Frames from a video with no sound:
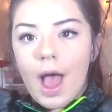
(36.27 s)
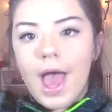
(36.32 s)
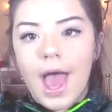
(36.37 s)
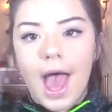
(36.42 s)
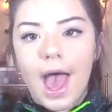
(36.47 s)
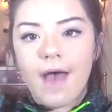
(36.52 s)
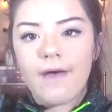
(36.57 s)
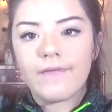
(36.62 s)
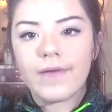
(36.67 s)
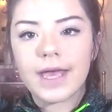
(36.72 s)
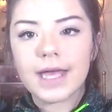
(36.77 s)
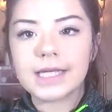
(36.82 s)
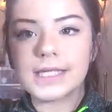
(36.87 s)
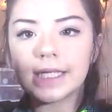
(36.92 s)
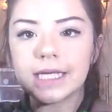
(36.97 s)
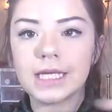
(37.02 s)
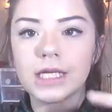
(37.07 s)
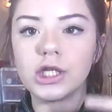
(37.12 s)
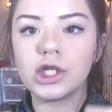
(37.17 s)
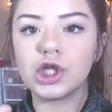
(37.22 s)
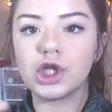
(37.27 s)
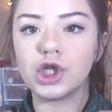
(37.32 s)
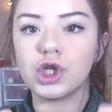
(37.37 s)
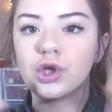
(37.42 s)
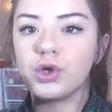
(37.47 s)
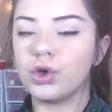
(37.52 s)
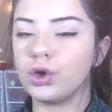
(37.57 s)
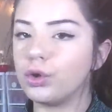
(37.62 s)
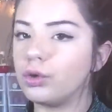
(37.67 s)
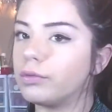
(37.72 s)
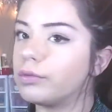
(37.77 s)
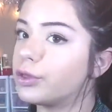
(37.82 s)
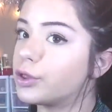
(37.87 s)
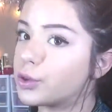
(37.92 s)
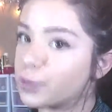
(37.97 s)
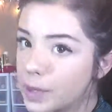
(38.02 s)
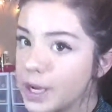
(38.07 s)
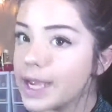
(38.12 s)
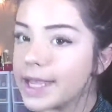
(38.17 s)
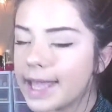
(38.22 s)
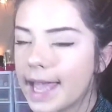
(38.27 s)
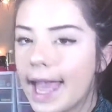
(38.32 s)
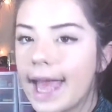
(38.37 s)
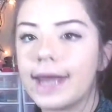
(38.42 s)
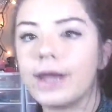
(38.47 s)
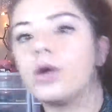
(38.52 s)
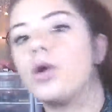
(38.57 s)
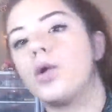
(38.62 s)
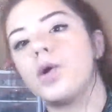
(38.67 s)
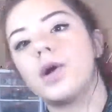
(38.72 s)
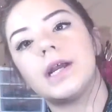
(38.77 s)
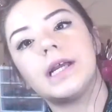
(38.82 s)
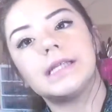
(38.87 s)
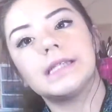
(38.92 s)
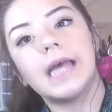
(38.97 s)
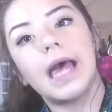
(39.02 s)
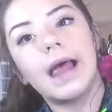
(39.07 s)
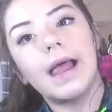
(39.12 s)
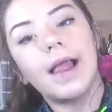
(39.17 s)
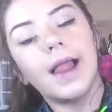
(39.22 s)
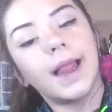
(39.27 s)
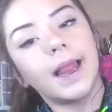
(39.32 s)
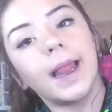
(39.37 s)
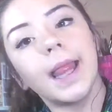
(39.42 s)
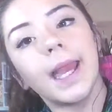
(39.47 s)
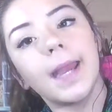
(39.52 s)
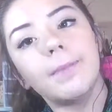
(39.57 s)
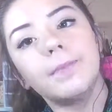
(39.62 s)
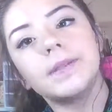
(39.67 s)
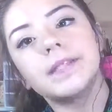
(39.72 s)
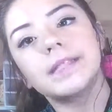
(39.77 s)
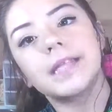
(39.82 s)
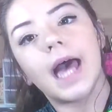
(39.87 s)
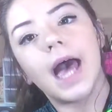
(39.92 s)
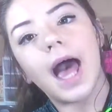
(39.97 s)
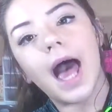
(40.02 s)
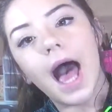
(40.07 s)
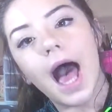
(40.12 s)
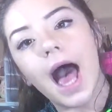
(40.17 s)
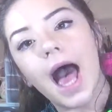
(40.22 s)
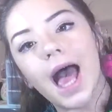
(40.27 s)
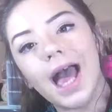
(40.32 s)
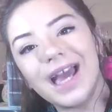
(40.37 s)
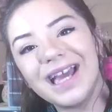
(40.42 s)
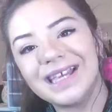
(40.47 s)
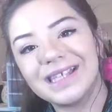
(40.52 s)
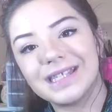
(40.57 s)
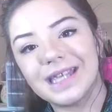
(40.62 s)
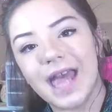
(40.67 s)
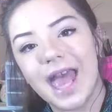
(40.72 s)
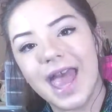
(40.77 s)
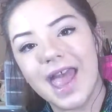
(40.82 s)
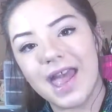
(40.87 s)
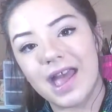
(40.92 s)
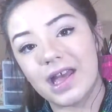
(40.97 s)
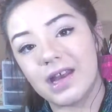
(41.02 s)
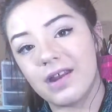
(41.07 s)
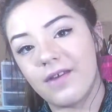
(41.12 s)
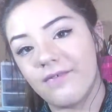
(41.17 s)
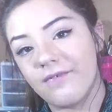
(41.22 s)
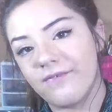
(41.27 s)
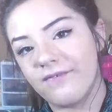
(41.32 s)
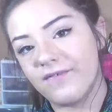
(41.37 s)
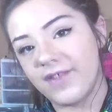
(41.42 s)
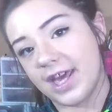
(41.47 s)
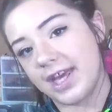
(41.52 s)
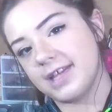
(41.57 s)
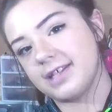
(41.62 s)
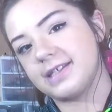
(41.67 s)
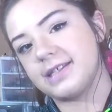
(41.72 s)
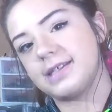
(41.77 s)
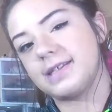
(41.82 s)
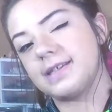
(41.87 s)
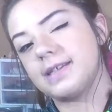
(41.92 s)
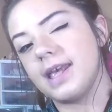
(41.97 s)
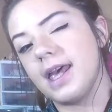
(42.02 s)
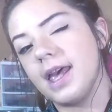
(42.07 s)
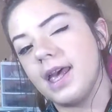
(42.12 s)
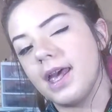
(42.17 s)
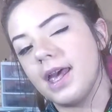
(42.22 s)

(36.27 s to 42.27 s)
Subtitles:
I have it into three categories: lips, eyes, and face.